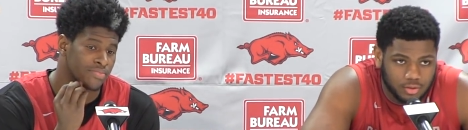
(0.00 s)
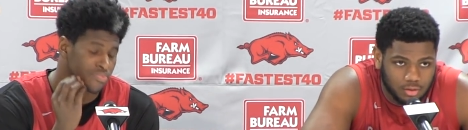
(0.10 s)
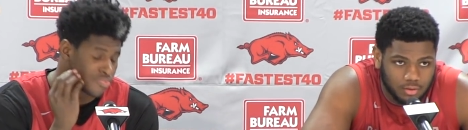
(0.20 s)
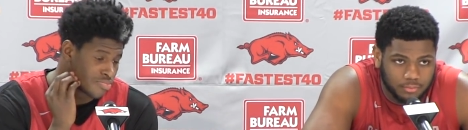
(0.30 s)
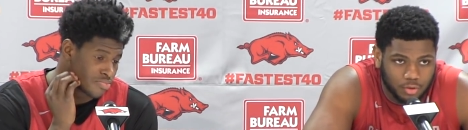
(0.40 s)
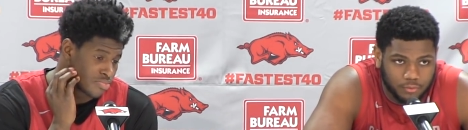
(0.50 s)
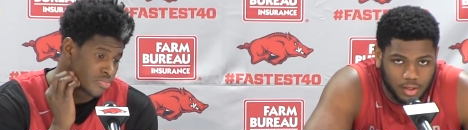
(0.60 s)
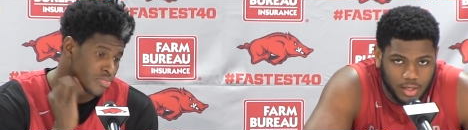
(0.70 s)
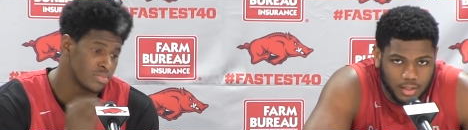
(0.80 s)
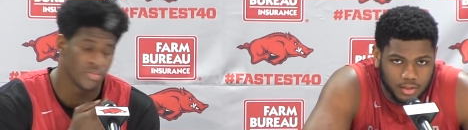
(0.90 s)
Speaker 1: you know, North
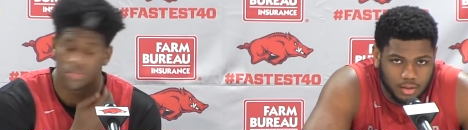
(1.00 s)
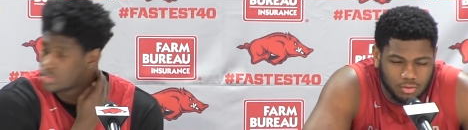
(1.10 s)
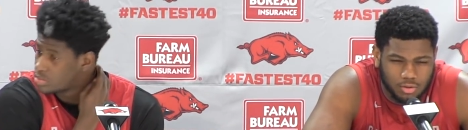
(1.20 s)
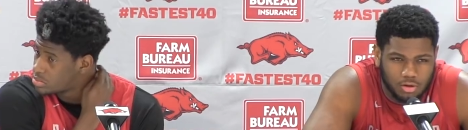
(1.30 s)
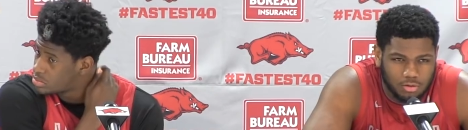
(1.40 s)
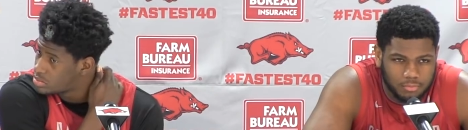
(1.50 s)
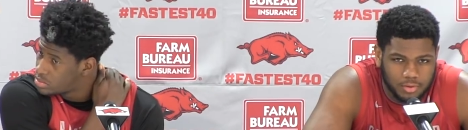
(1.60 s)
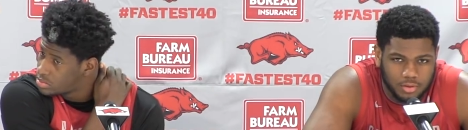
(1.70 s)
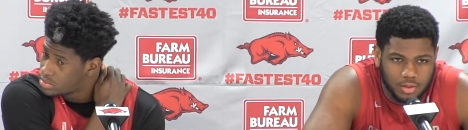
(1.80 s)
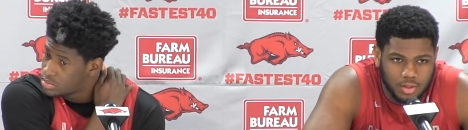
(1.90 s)
Carolina,
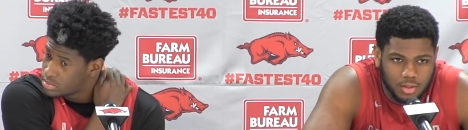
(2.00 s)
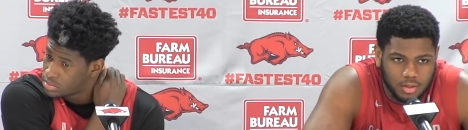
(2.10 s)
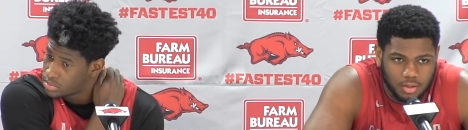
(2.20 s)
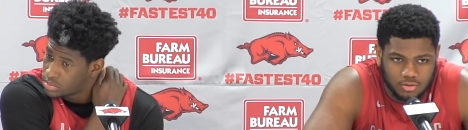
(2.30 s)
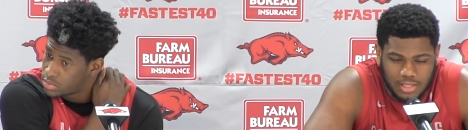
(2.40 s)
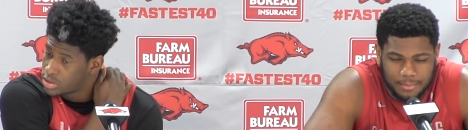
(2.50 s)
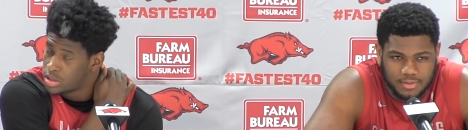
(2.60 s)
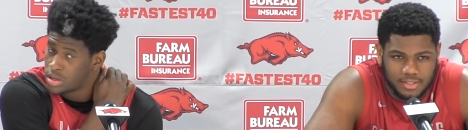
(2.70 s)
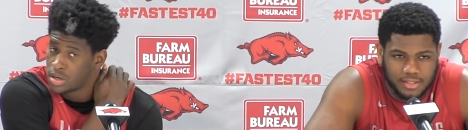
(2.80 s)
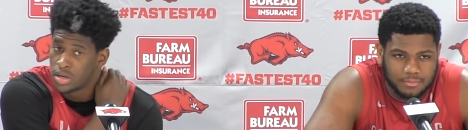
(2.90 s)
Oklahoma, those type of
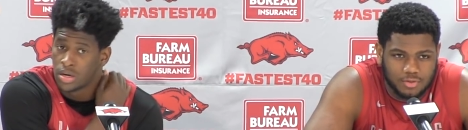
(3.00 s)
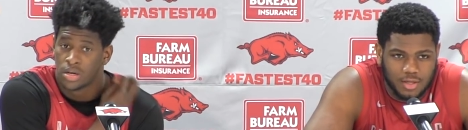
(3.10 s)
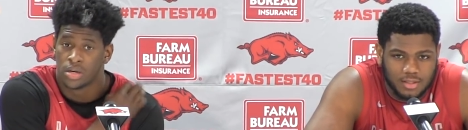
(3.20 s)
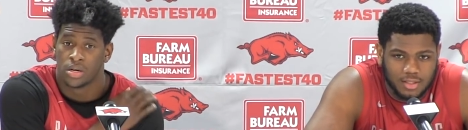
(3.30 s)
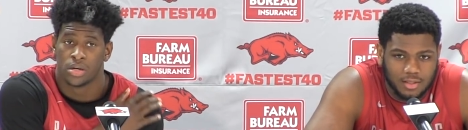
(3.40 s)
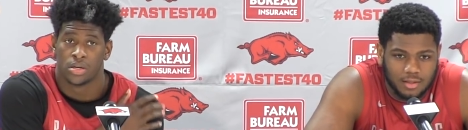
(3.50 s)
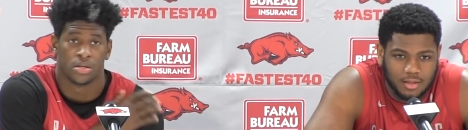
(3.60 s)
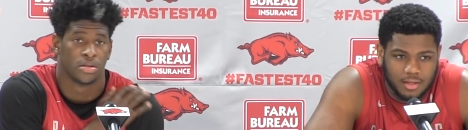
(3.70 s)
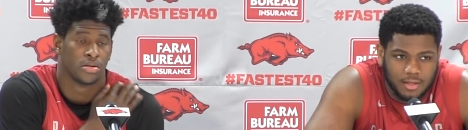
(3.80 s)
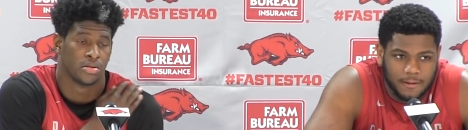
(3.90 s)
teams. So I think
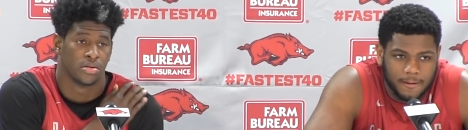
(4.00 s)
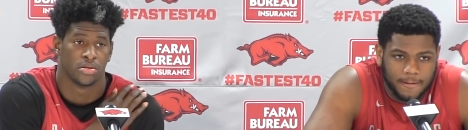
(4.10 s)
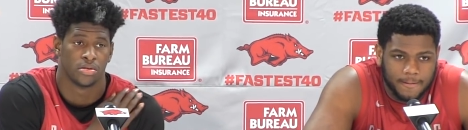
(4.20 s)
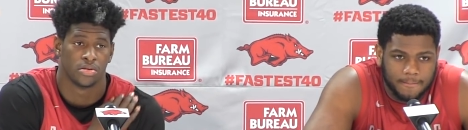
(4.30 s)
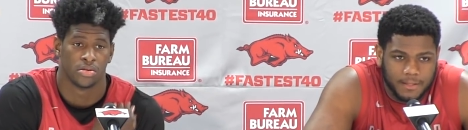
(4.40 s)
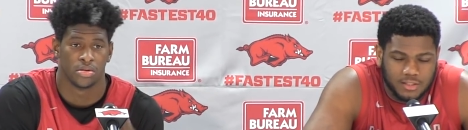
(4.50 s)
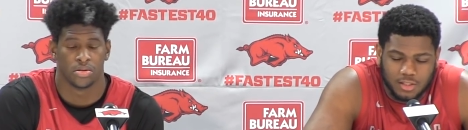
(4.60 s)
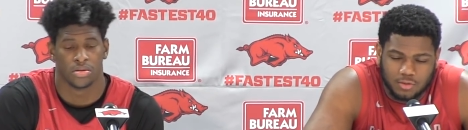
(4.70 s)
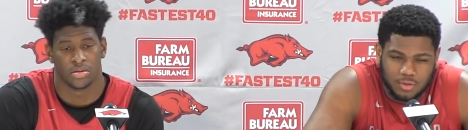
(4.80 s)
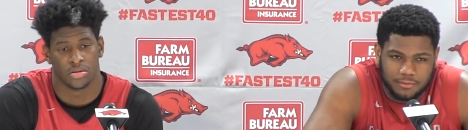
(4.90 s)
um, this
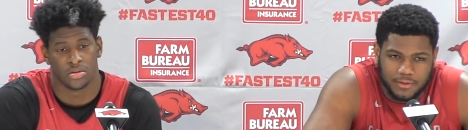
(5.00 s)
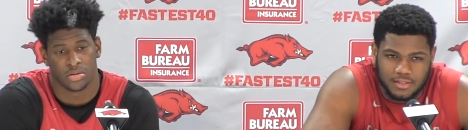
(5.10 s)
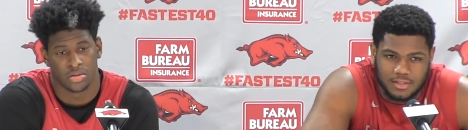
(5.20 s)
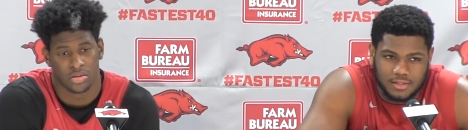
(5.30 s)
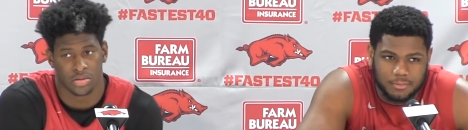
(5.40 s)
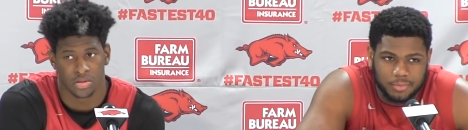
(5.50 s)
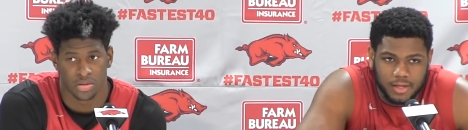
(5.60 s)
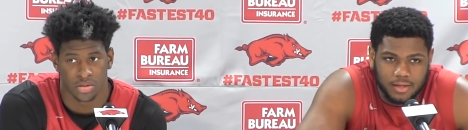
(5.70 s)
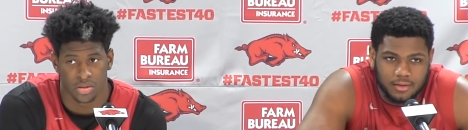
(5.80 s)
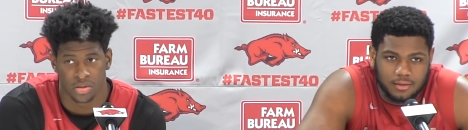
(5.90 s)
getting us ready for SEC
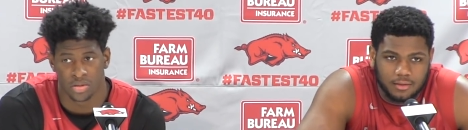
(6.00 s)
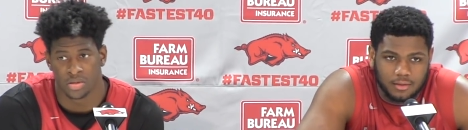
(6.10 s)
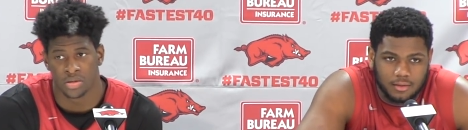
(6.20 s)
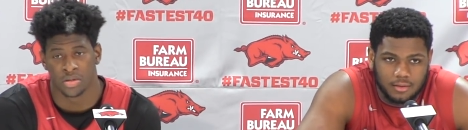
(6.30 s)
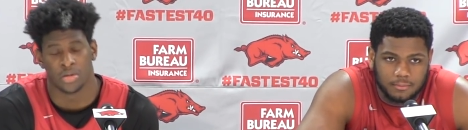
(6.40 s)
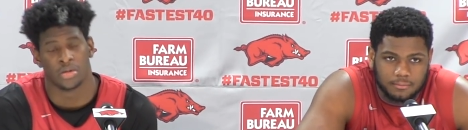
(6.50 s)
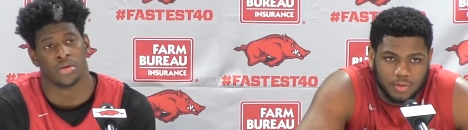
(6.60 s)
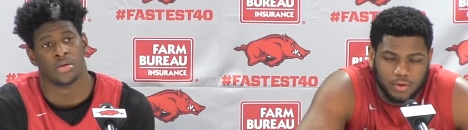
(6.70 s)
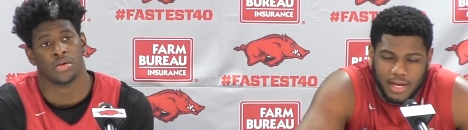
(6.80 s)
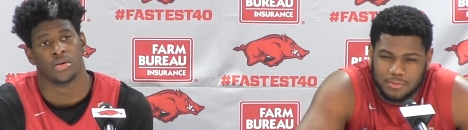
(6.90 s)
play. Uh,
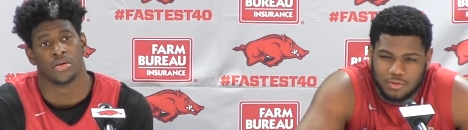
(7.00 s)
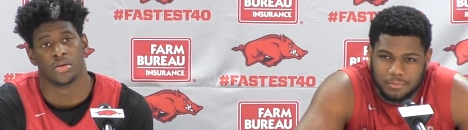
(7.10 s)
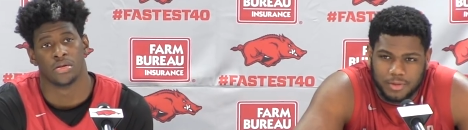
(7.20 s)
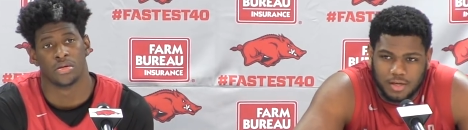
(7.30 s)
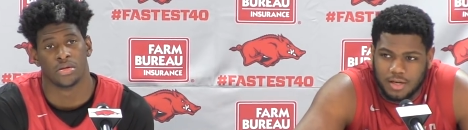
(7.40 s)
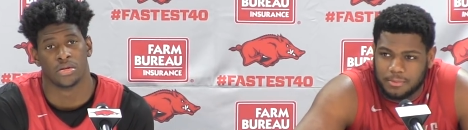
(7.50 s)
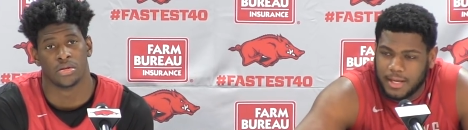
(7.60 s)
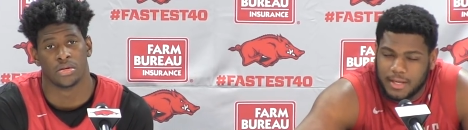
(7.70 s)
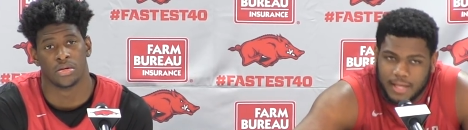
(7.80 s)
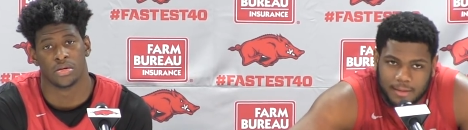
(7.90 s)
no game is going to be a
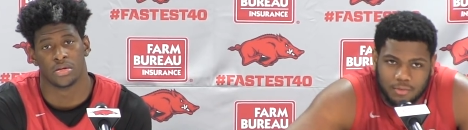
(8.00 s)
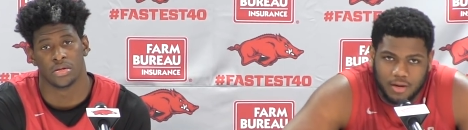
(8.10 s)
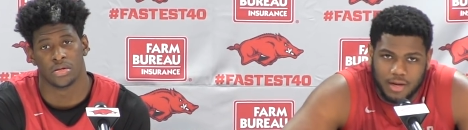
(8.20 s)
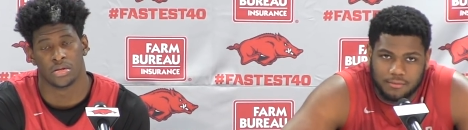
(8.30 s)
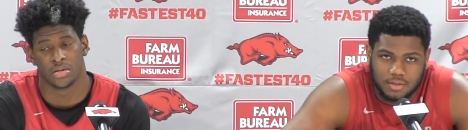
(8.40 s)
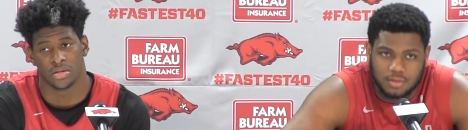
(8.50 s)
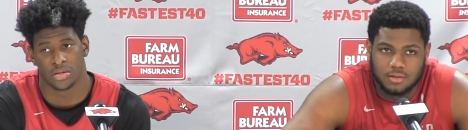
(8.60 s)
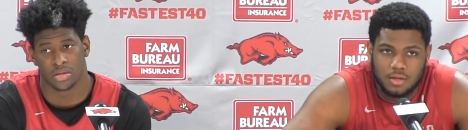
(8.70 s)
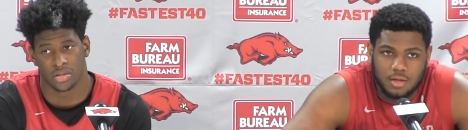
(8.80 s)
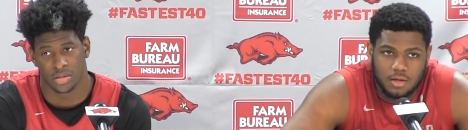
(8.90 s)
cupcake game. We're going to have to
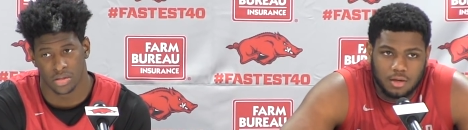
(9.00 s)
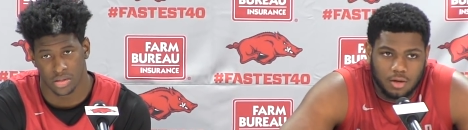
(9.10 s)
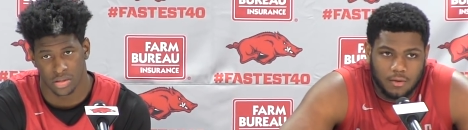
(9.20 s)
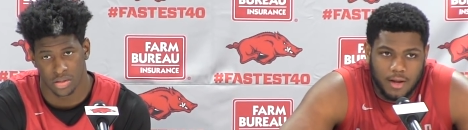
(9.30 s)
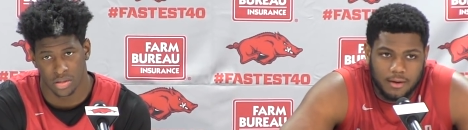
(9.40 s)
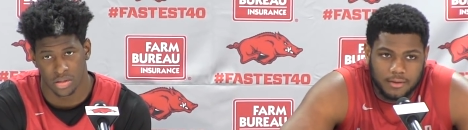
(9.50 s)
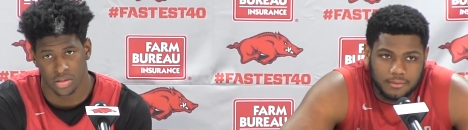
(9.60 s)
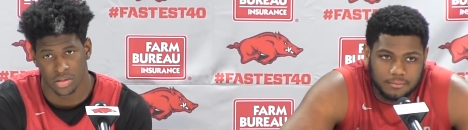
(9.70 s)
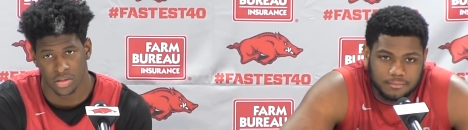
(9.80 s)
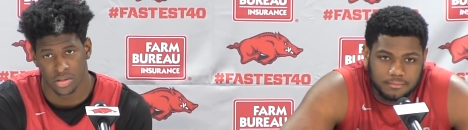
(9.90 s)
go out
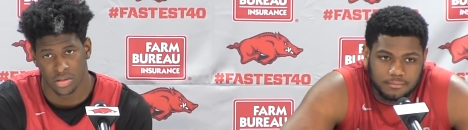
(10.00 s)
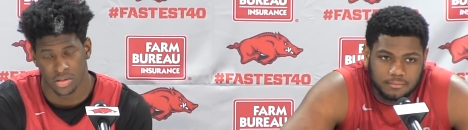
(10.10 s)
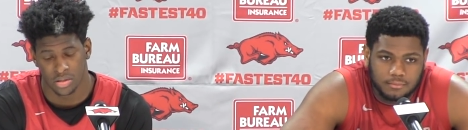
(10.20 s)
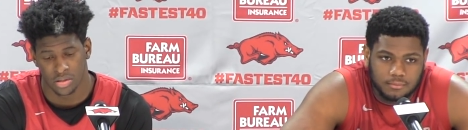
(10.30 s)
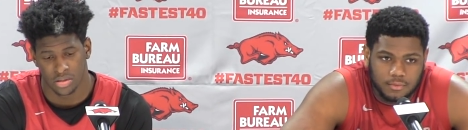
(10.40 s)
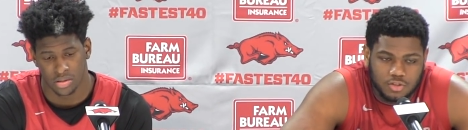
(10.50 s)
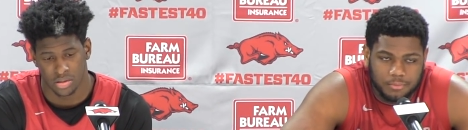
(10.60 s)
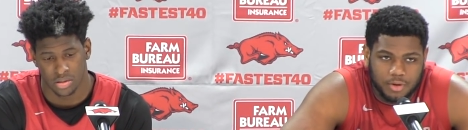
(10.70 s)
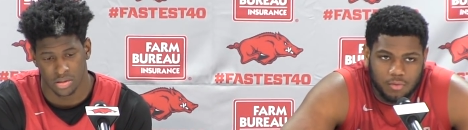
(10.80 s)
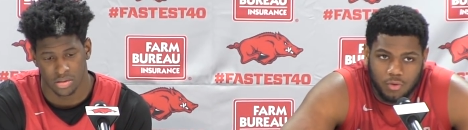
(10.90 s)
and it's going
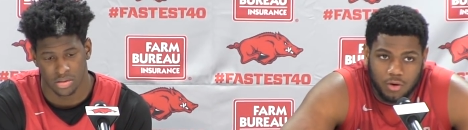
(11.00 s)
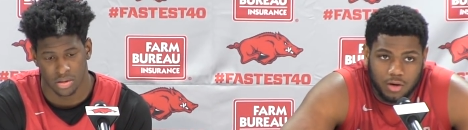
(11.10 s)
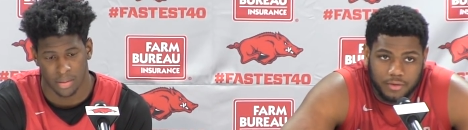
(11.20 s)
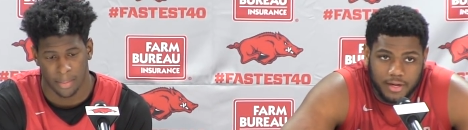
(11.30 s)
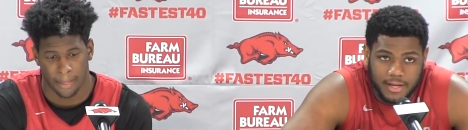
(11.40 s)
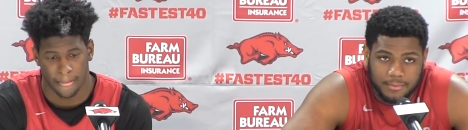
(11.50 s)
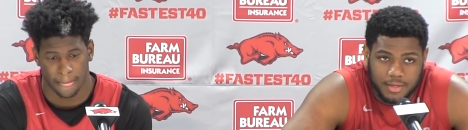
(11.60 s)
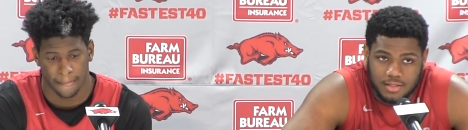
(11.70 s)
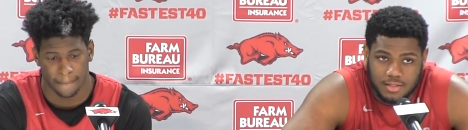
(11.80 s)
to be a war every game in the